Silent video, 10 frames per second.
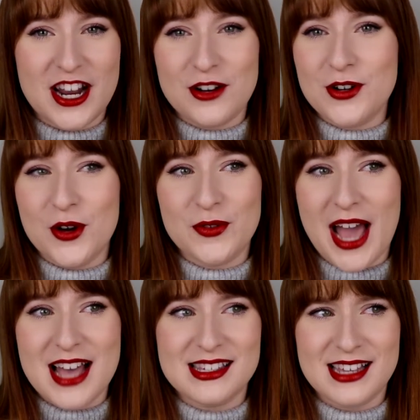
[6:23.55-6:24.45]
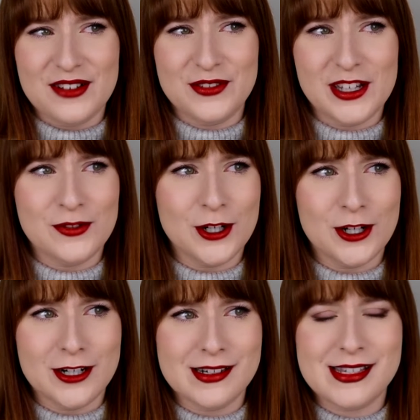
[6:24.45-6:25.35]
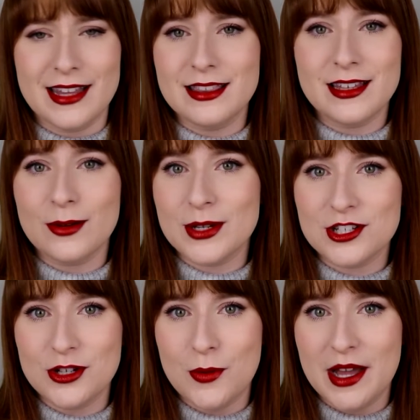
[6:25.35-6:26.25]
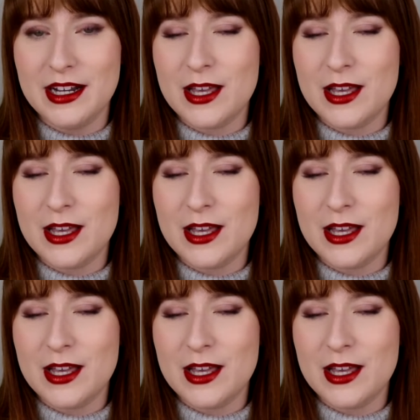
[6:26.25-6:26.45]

I don't know if it has a flavor or a scent, the original one.